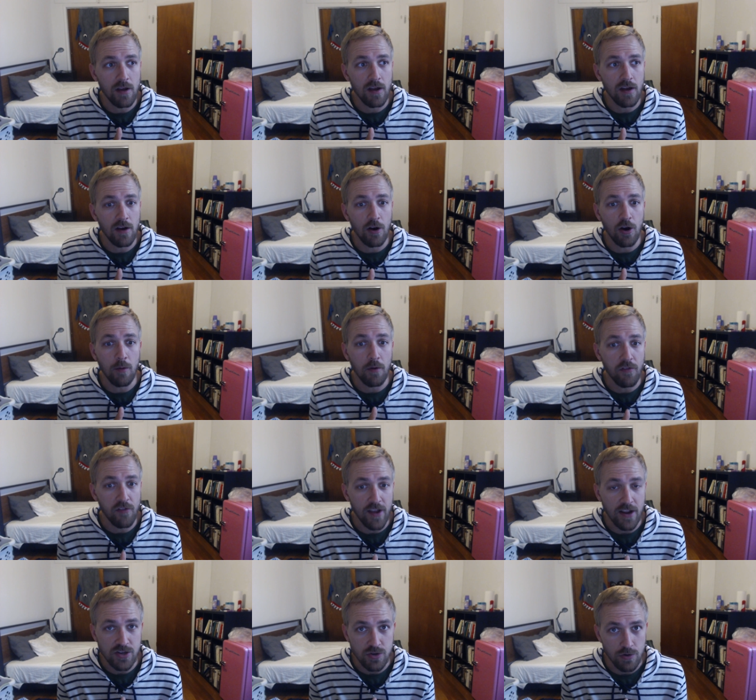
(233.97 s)
a
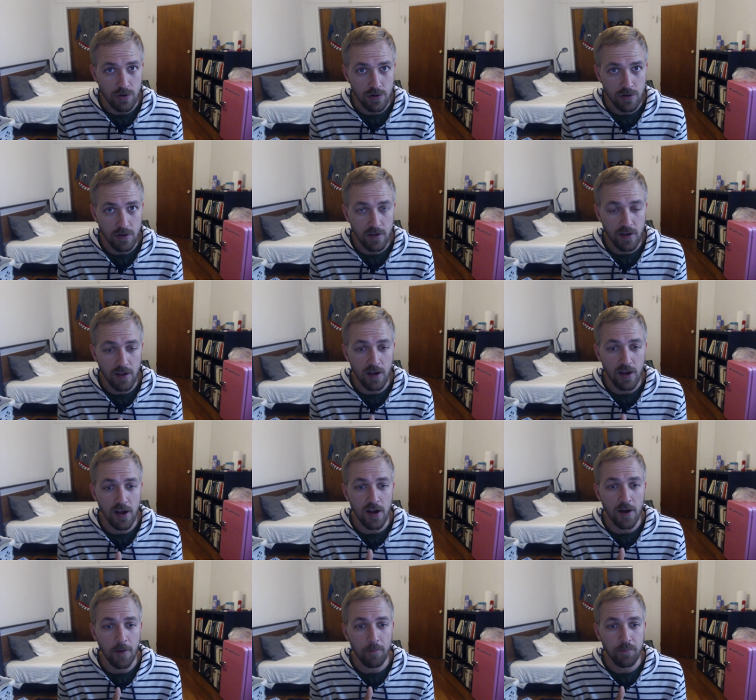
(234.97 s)
homosexual?
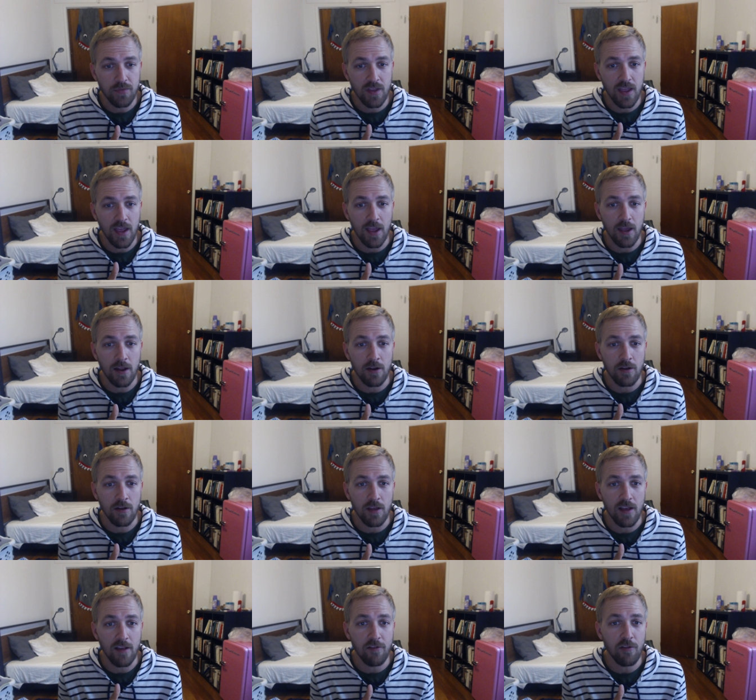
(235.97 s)

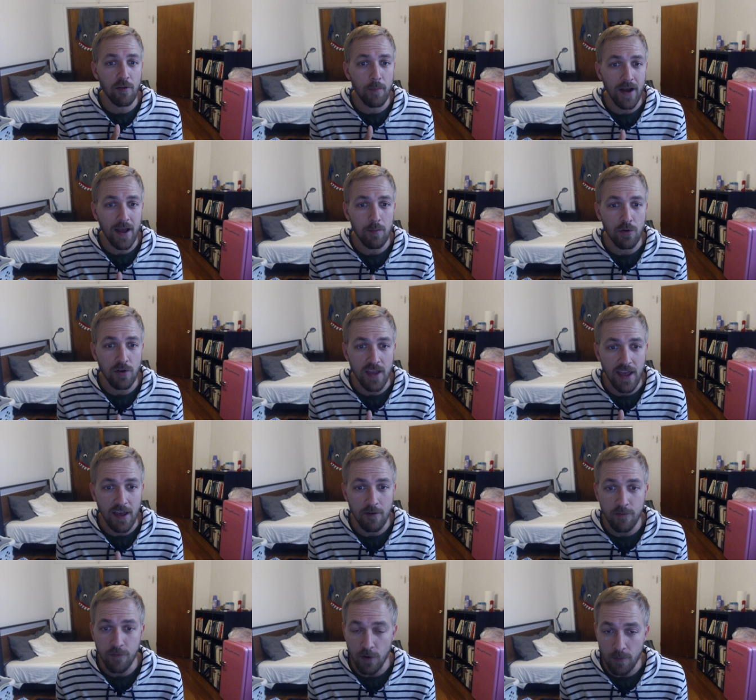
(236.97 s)
Is the Bible gay
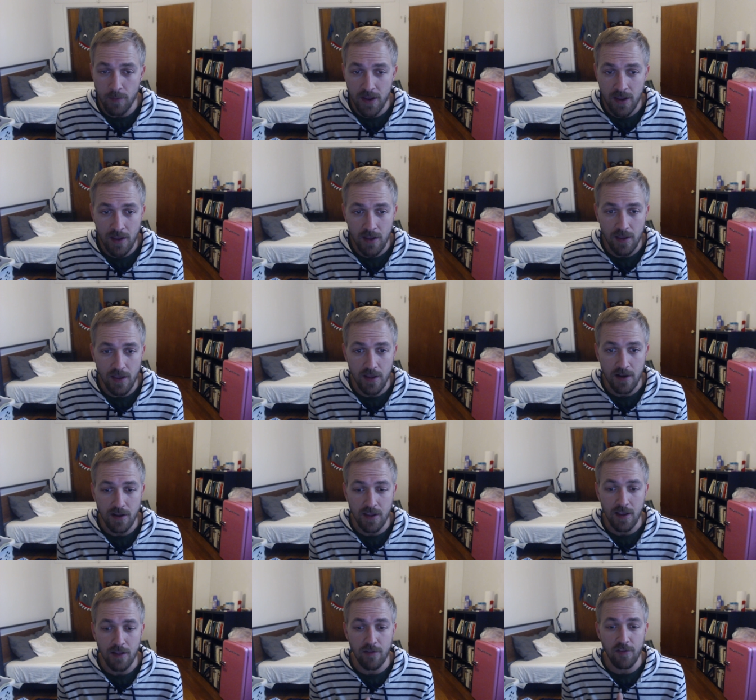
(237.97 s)
affirming,
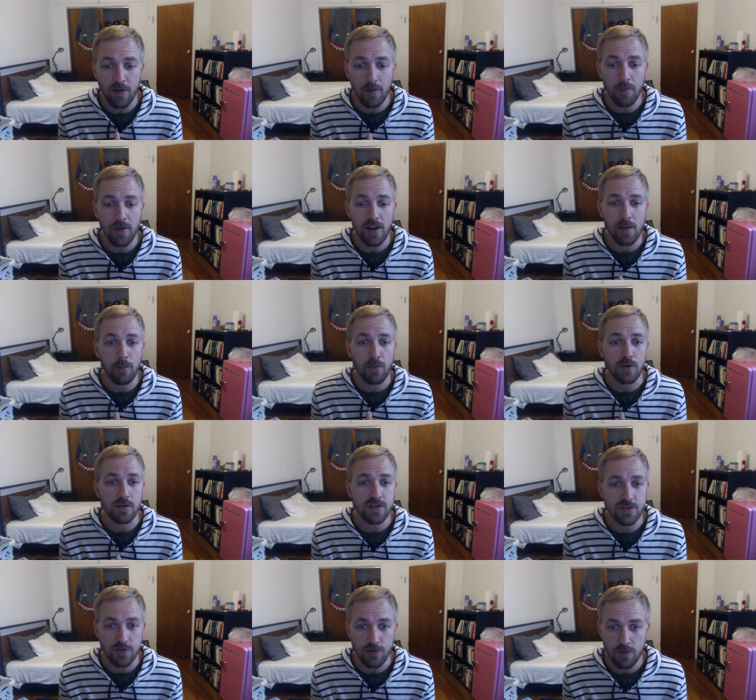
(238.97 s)
and can somebody
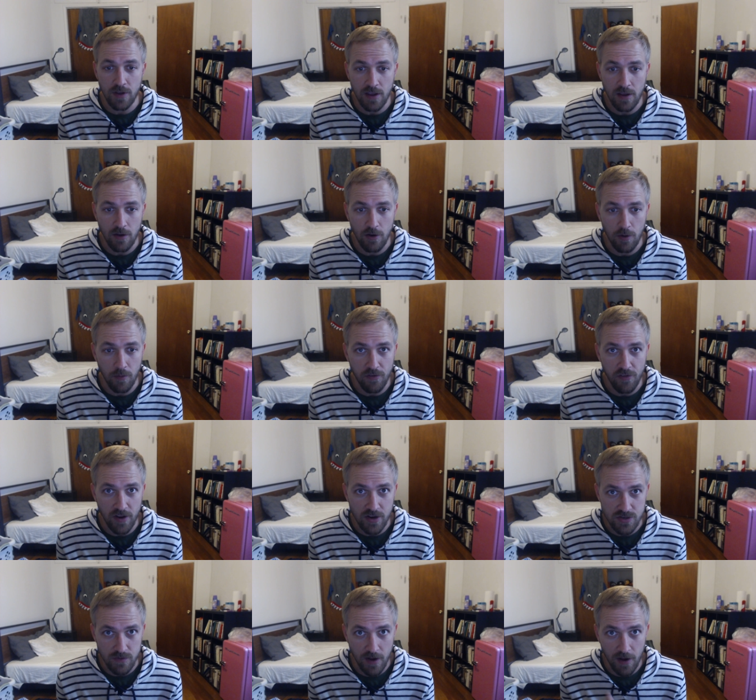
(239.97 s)
pursuing
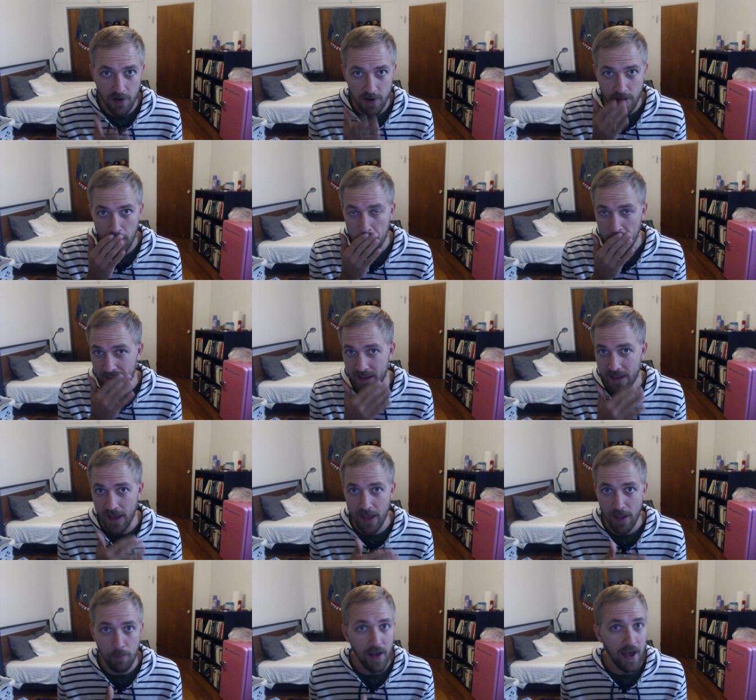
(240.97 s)
homosexuality be
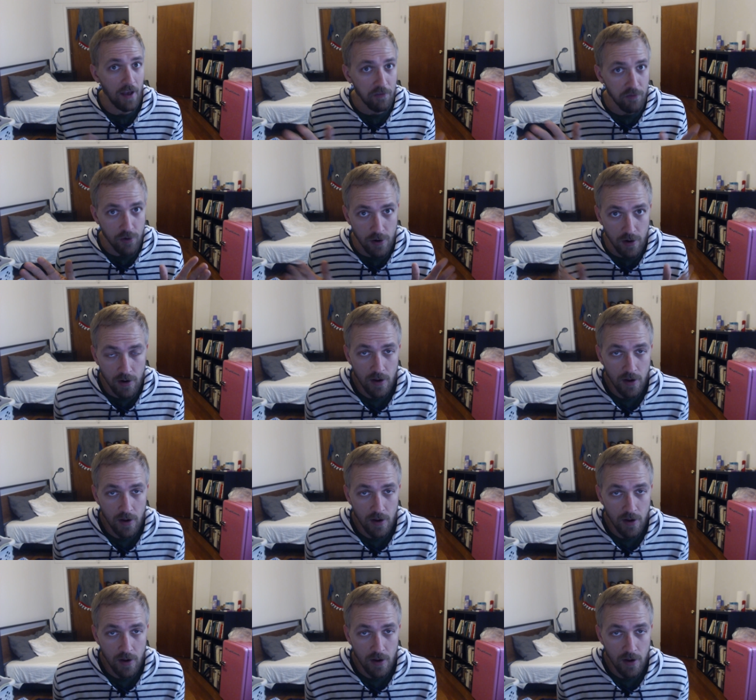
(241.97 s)
a pastor?